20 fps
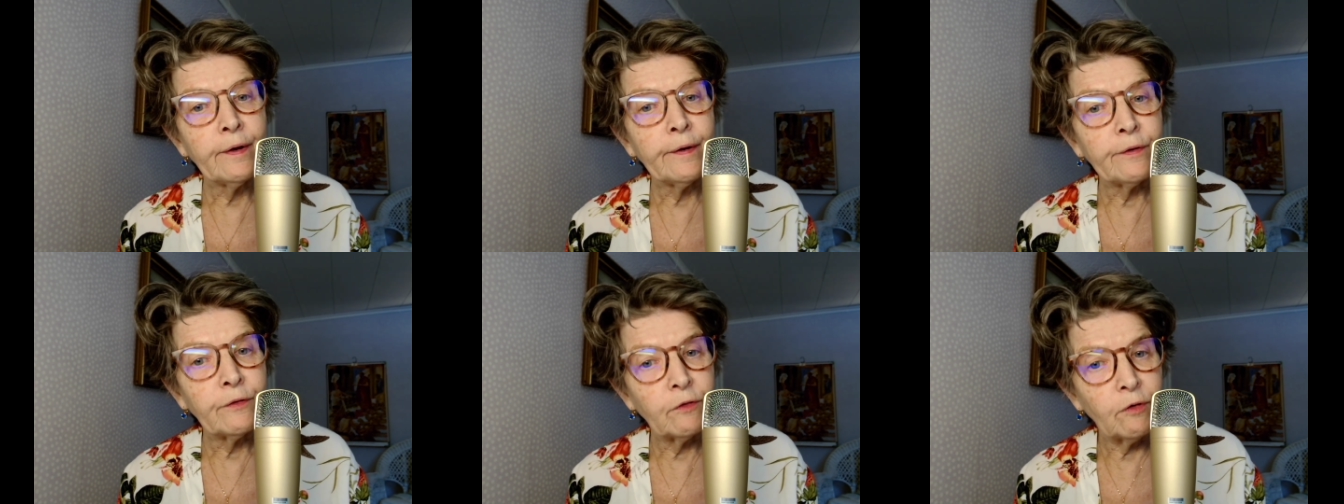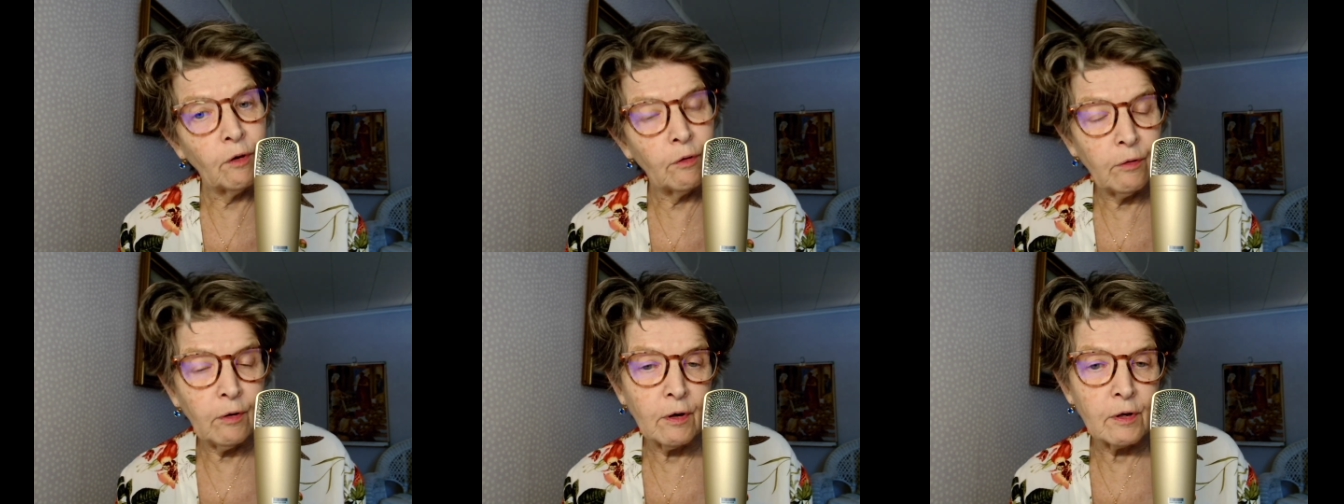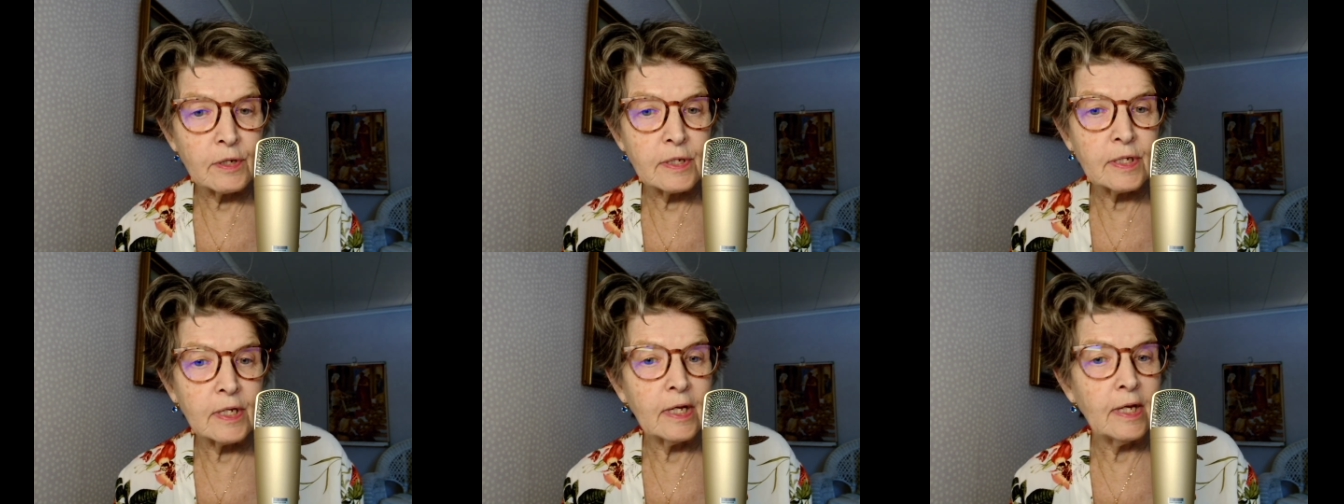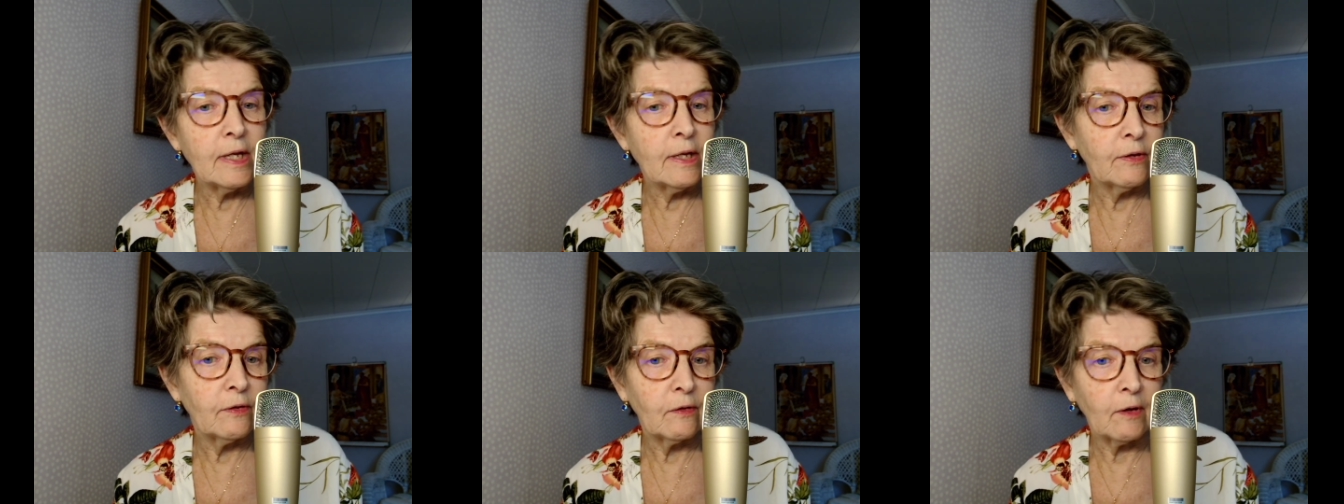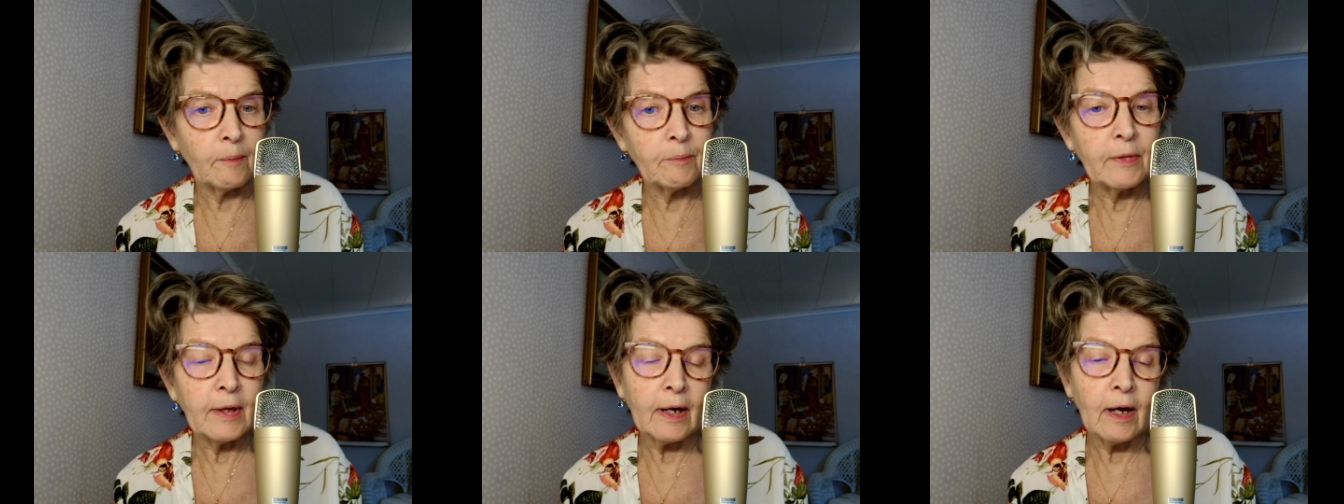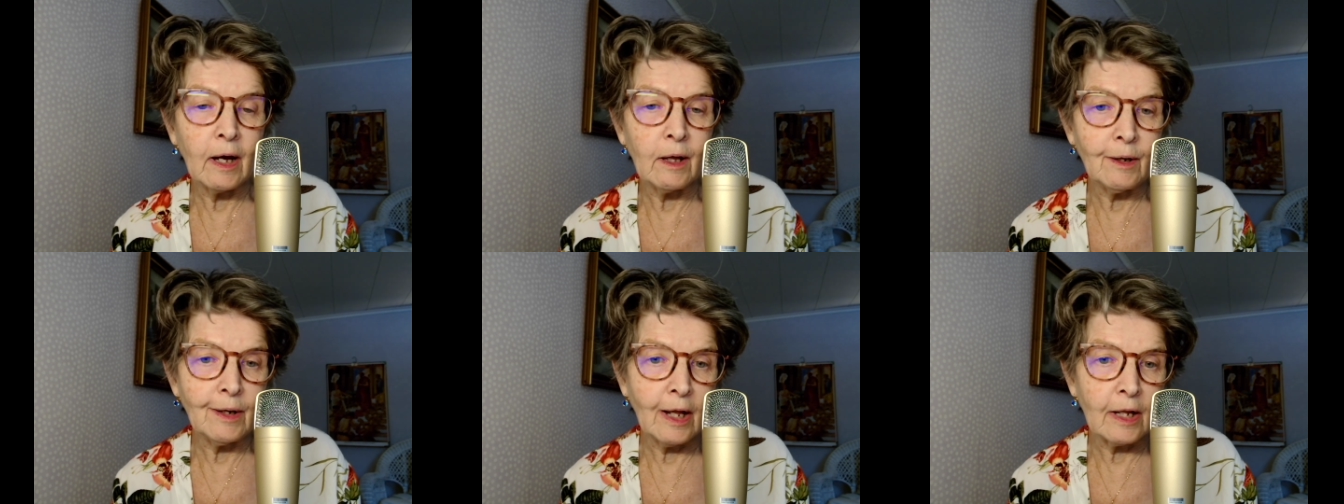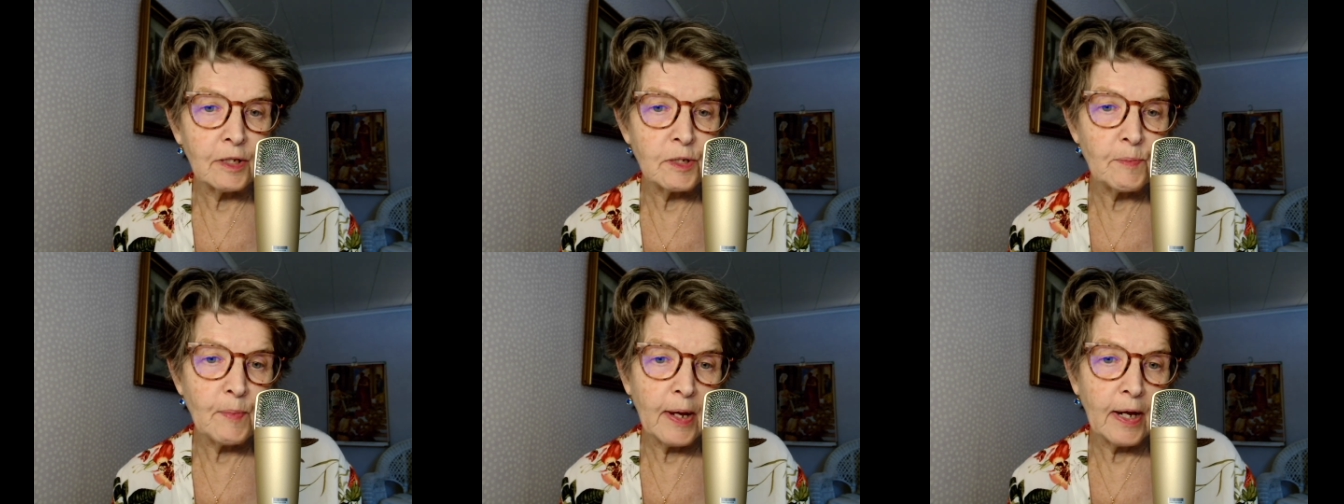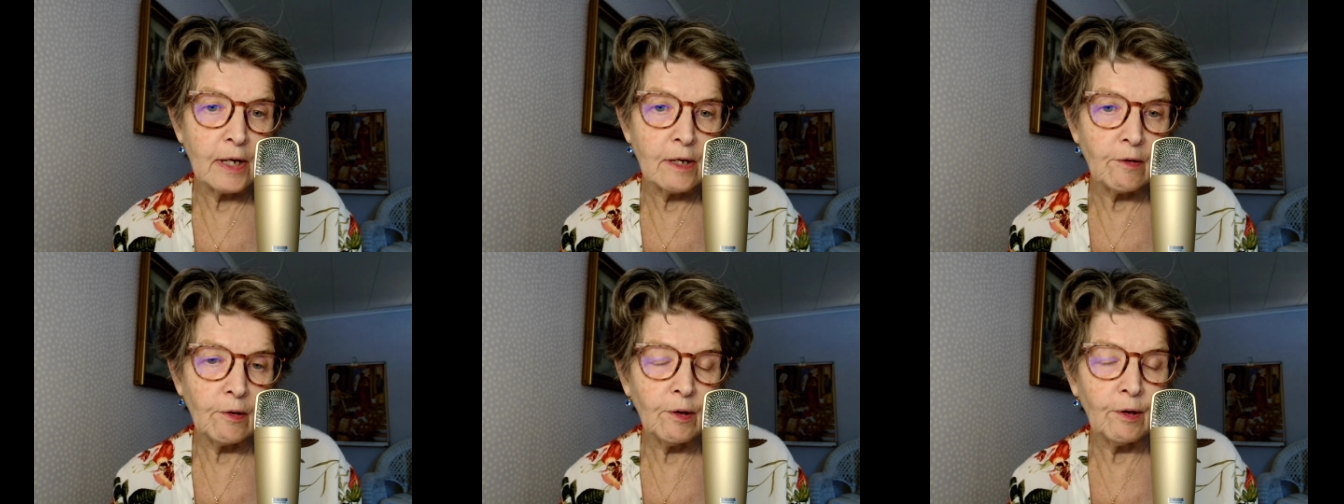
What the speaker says: Soul loss is something I'll speak